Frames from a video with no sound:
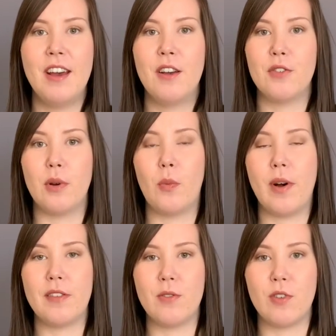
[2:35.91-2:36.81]
so it
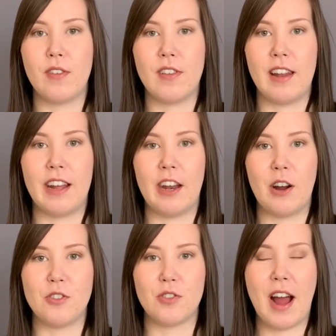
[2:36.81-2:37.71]
wasn't just sitting in
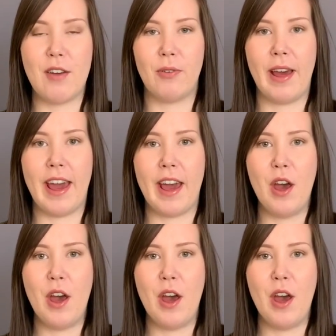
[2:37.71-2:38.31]
our driveway